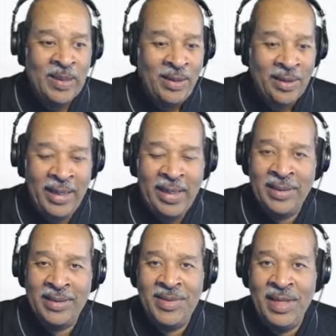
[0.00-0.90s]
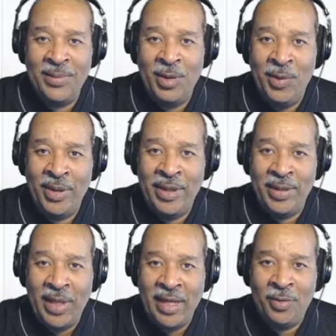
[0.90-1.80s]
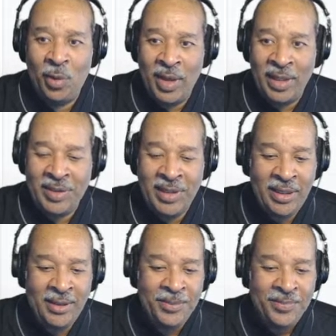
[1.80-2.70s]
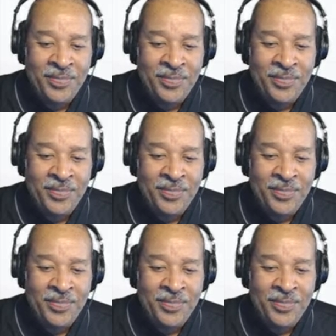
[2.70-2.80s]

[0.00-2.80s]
Okay, again, this is Deacon Marika, and thank you for watching.